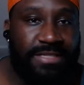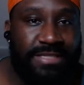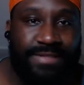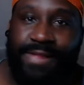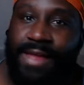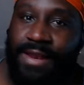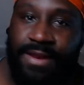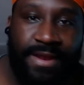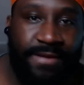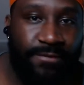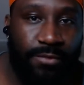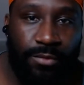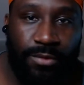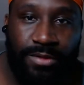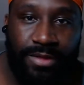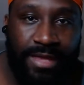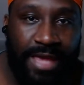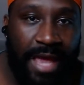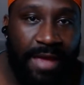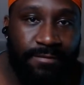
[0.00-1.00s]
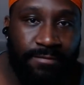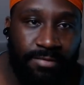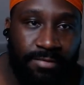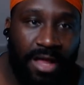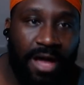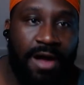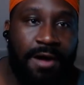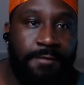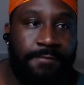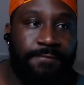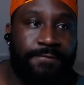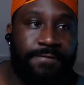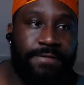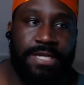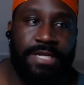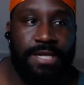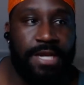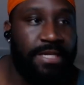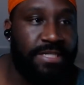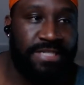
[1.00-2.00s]
they never really gave love to
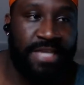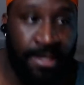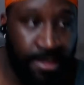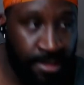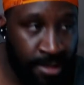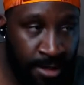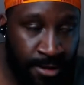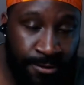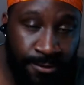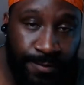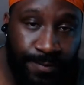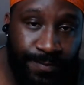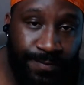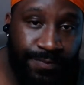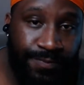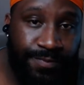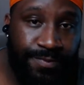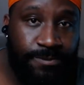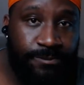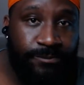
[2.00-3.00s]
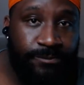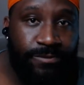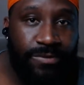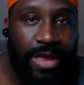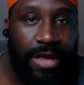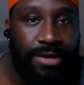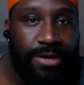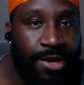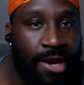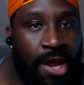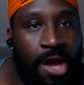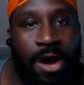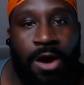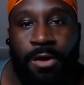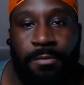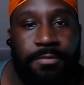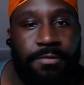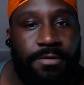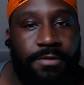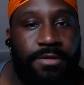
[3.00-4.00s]
Nintendo. You know,
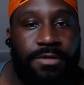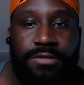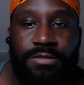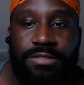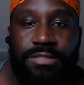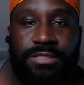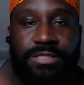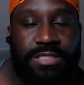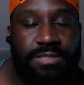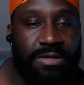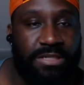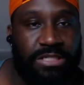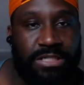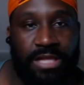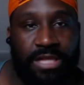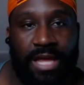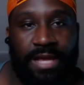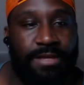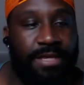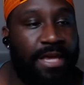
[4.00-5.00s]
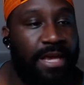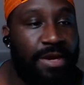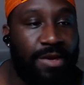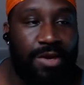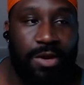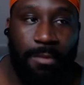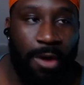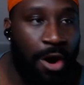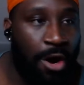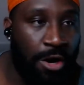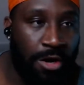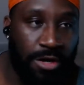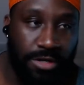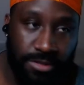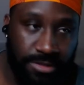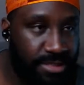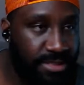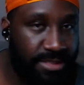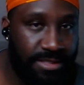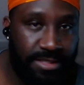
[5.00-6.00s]
especially like Kingdom
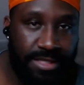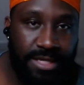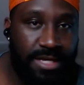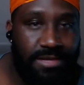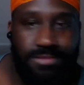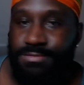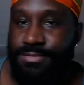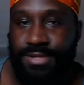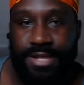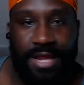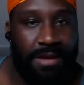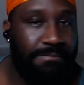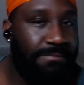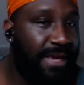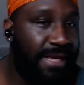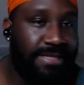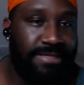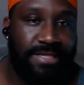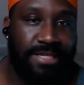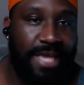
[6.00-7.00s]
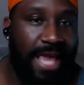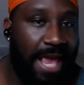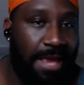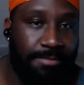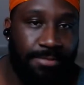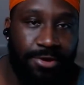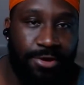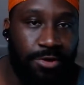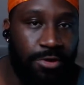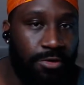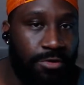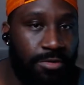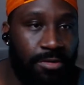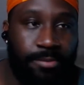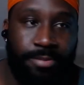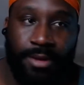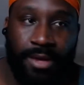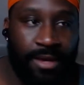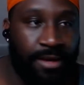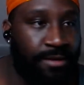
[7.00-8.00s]
Hearts didn't make it to GameCube,
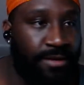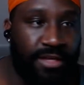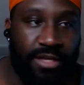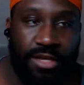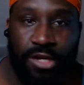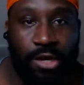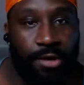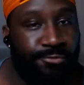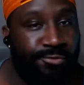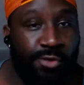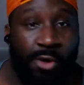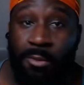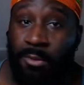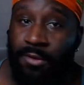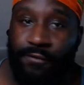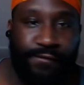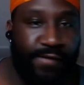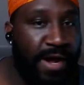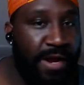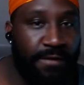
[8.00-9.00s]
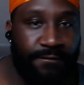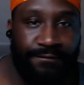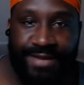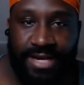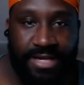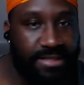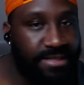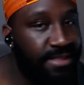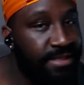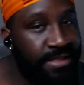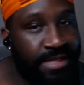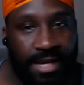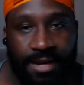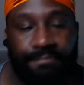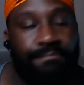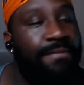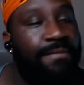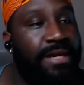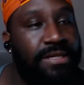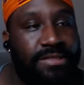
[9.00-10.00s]
and you know, normal Final Fantasy didn't
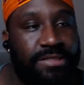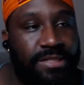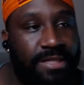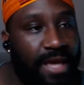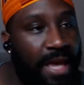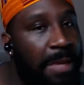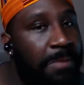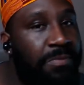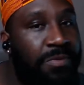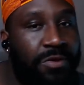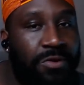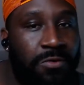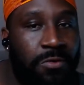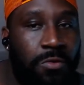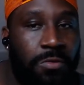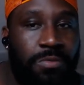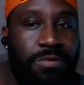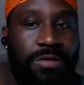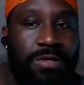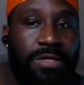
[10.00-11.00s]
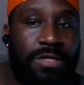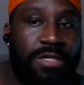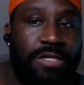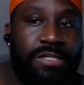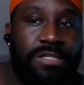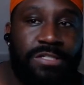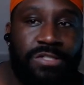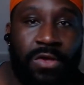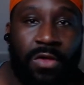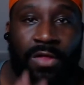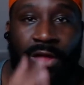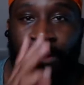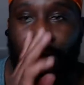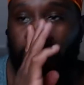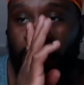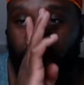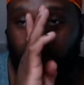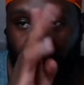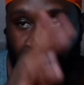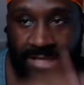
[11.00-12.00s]
make it to GameCube. So like, you
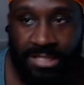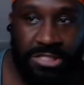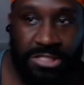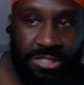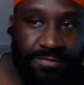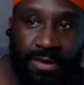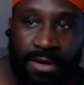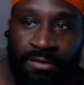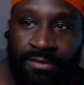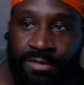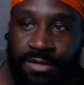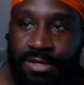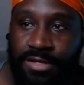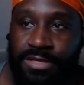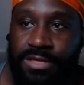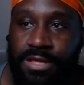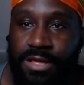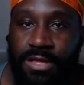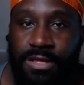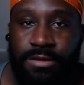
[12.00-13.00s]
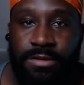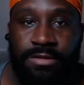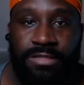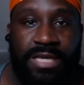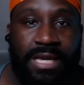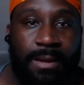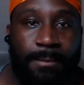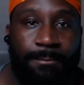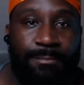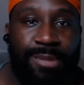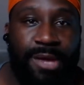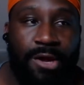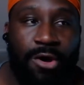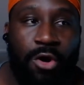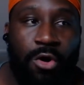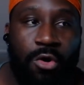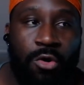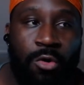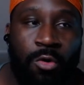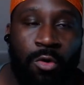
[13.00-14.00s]
know, it just felt, it was like a big
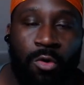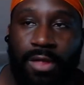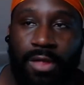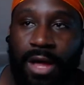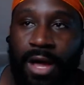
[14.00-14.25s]
old